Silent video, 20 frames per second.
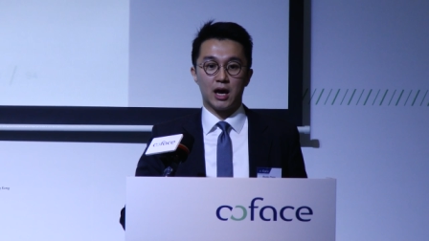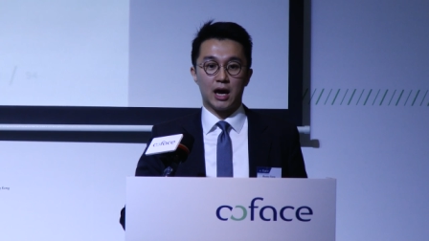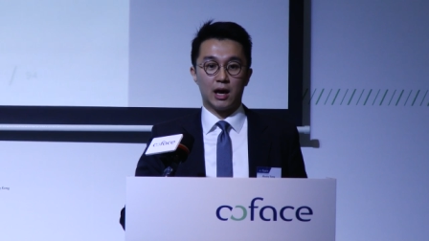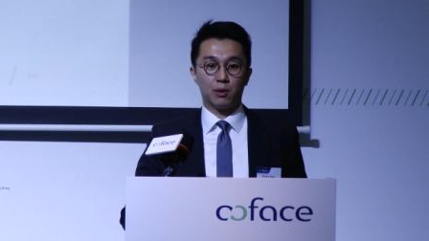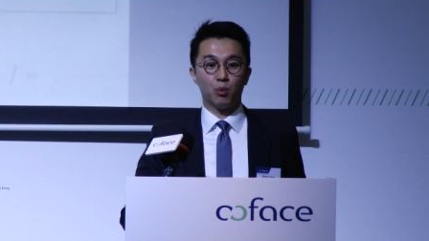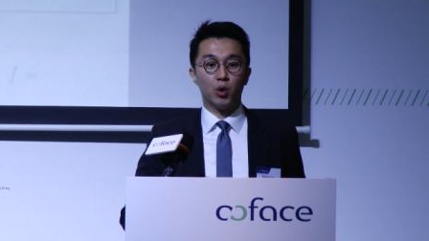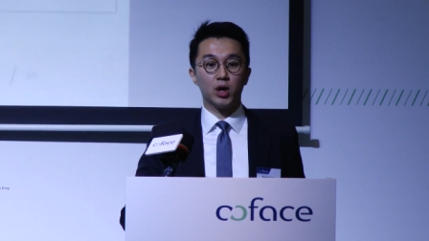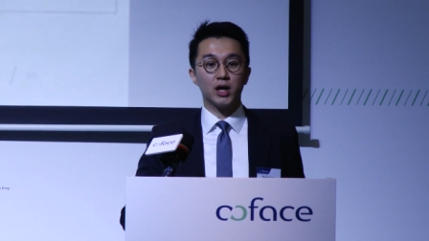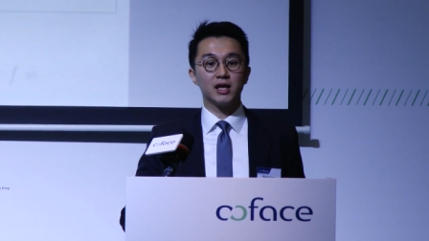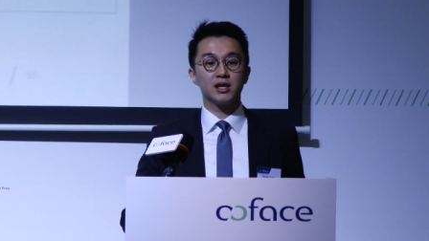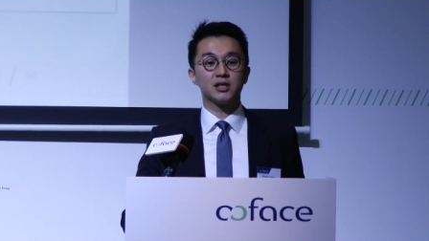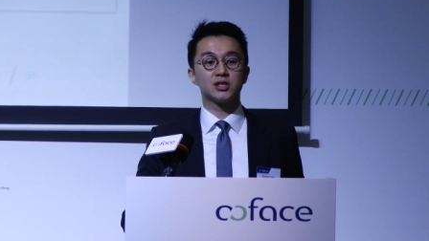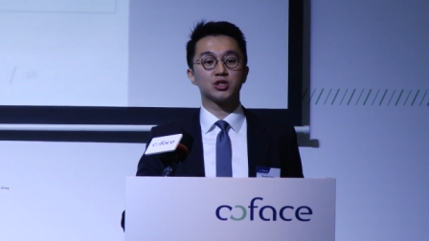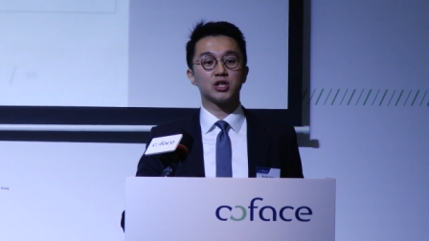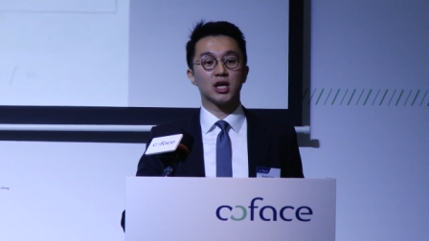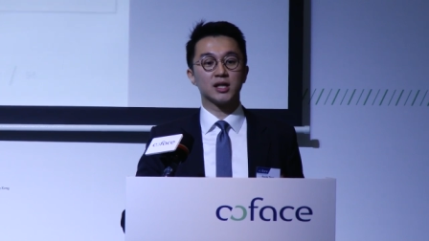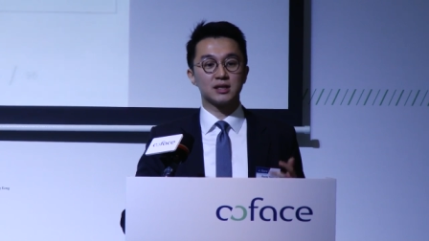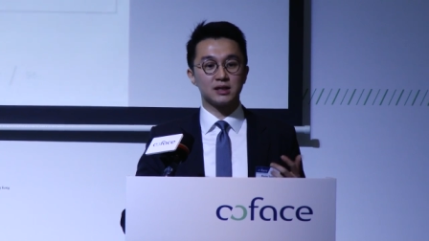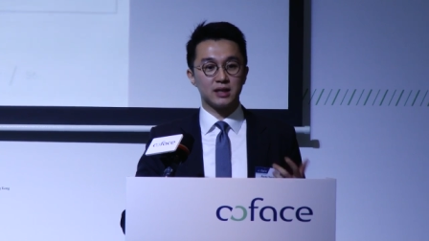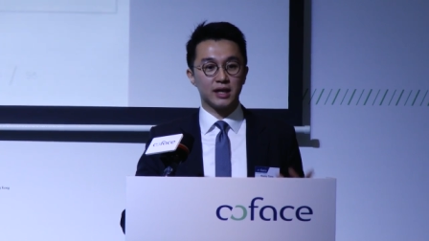And what it is
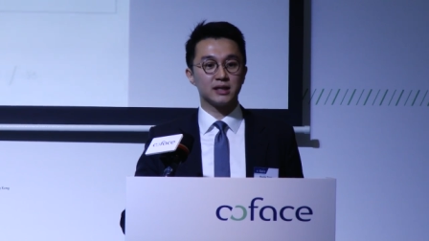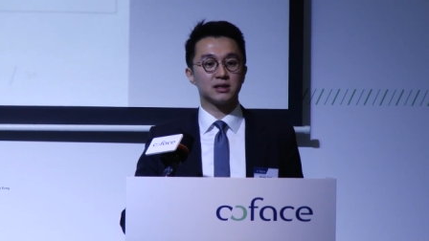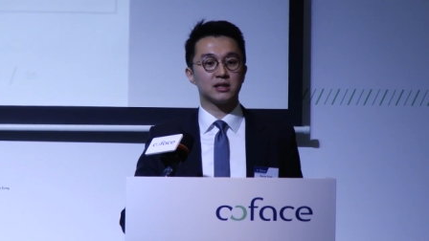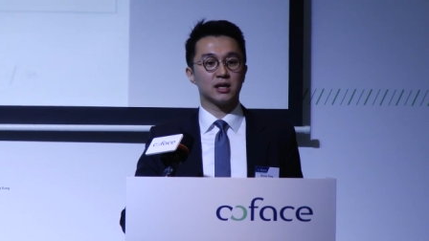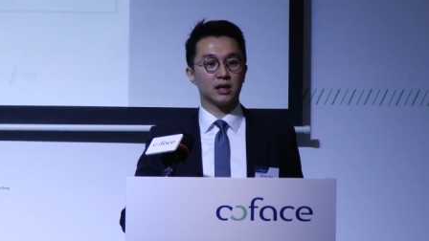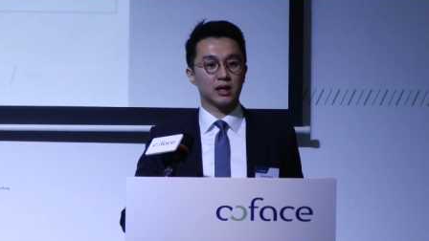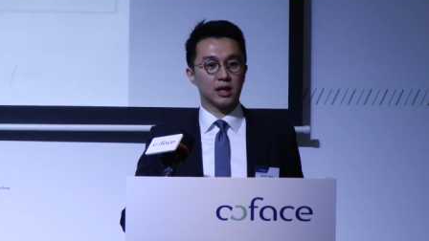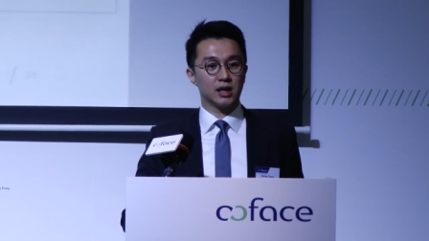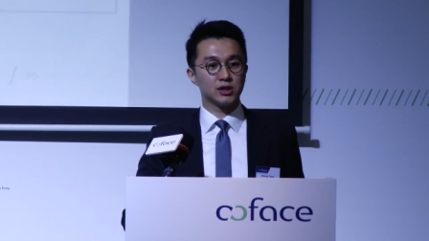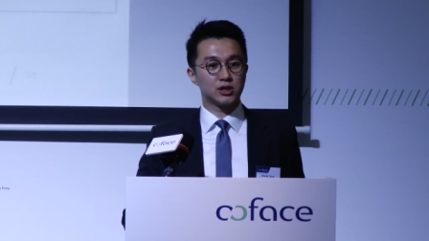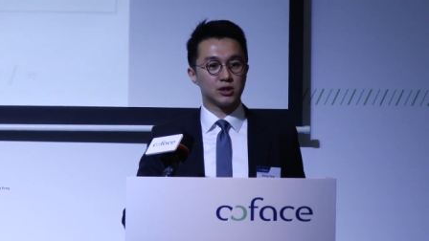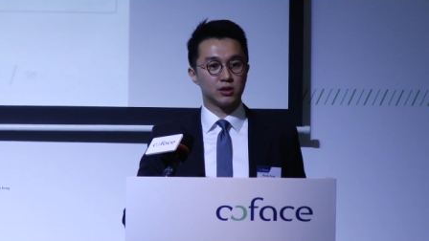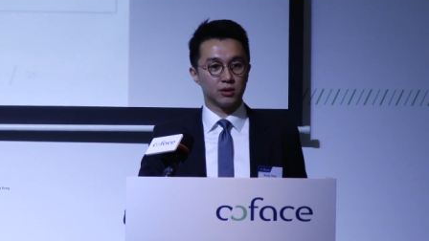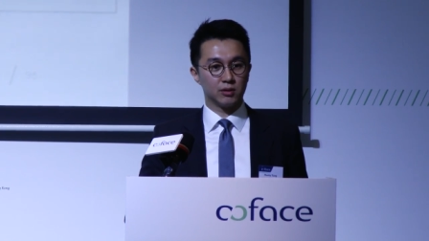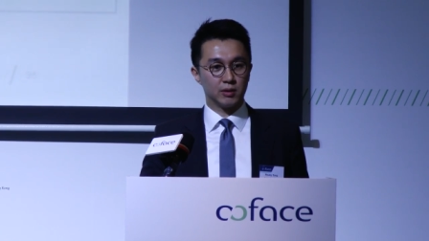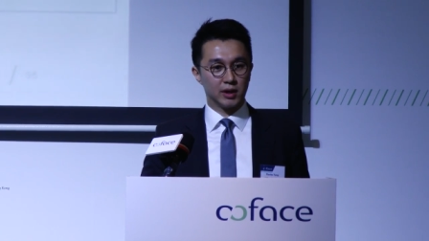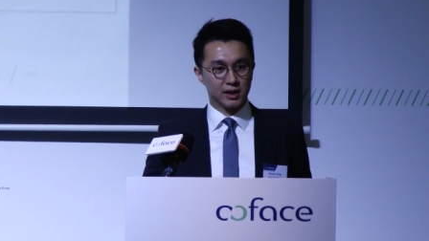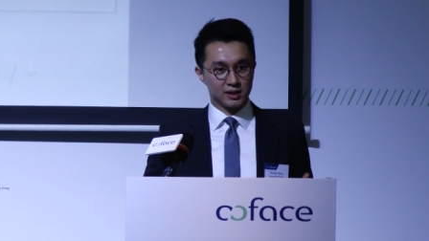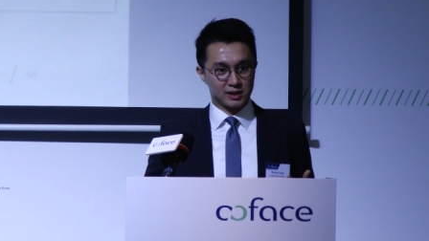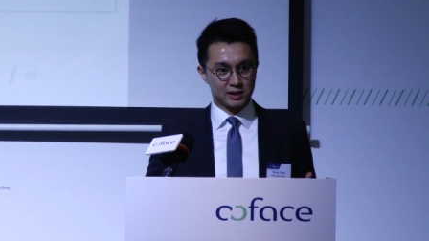translating
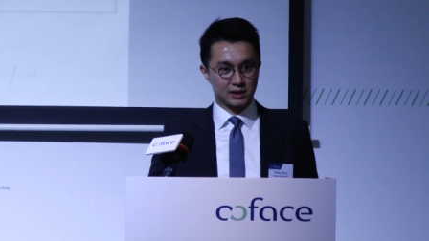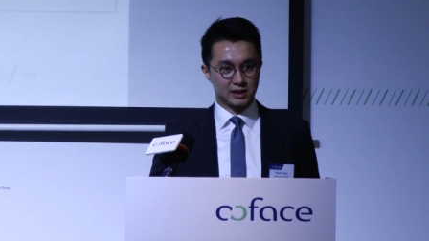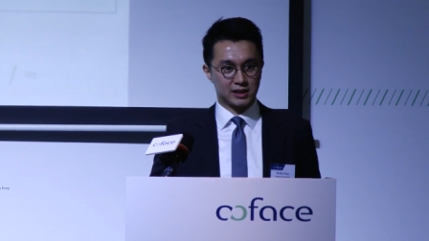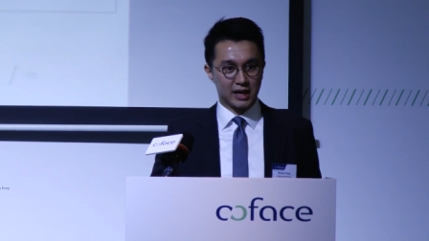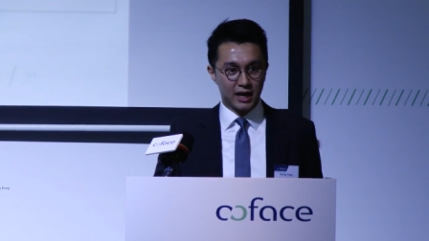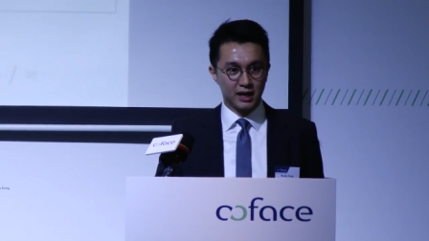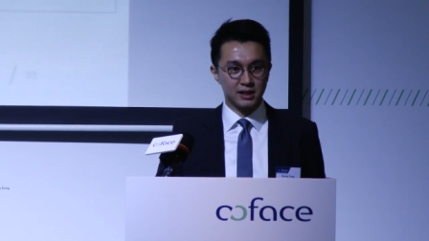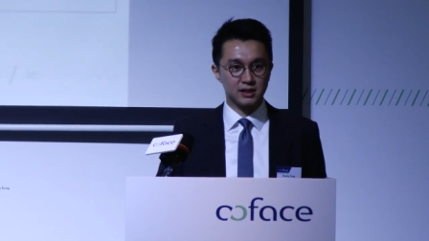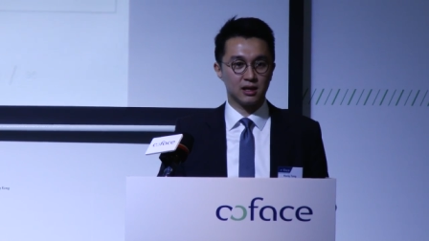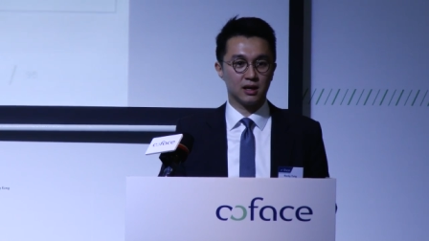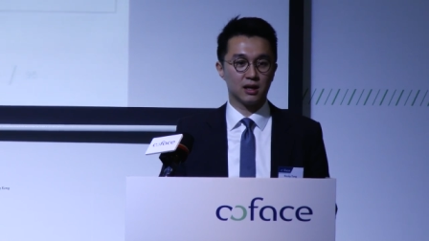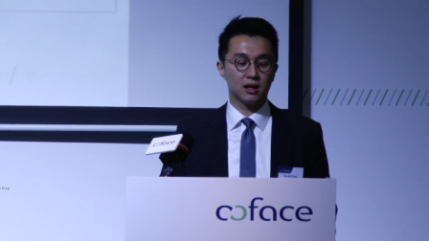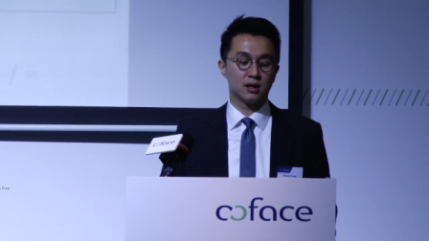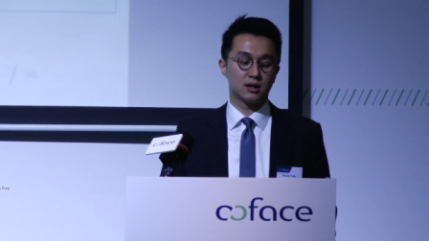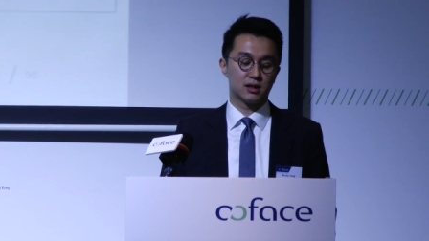into is that